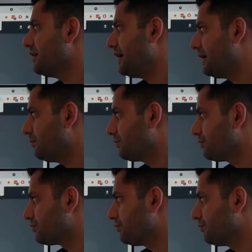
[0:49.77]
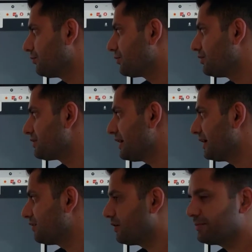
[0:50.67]
animal control workers,
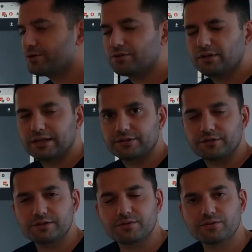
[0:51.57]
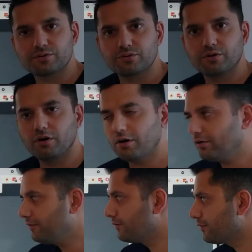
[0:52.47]
and garbage collectors. So all
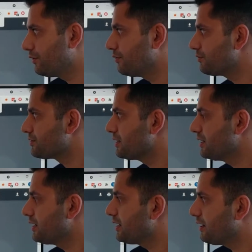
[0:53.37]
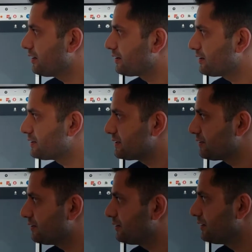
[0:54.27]
of those are
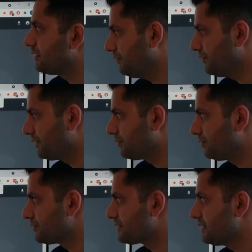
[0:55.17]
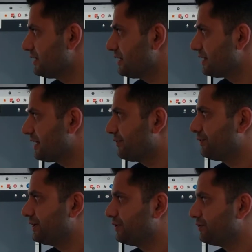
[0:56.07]
considered vehicles that we
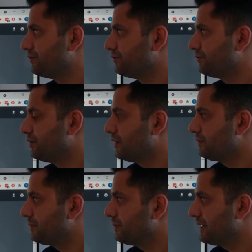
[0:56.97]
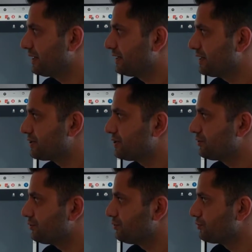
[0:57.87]
need to be paying attention
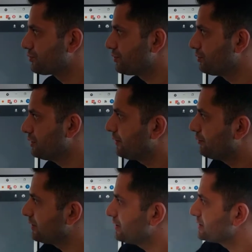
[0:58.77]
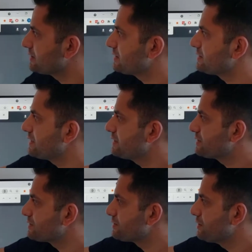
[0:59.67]
to. So, and what does this say? It
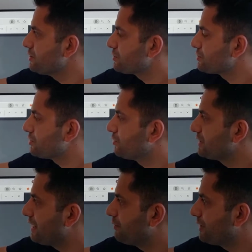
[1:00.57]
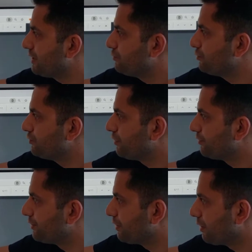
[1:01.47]
says slow down and move
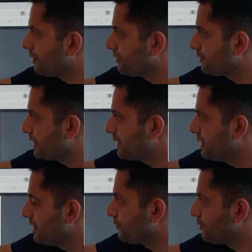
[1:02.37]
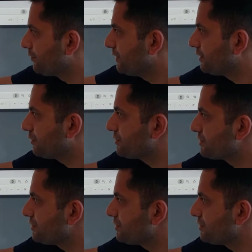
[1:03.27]
over law, right? For vehicles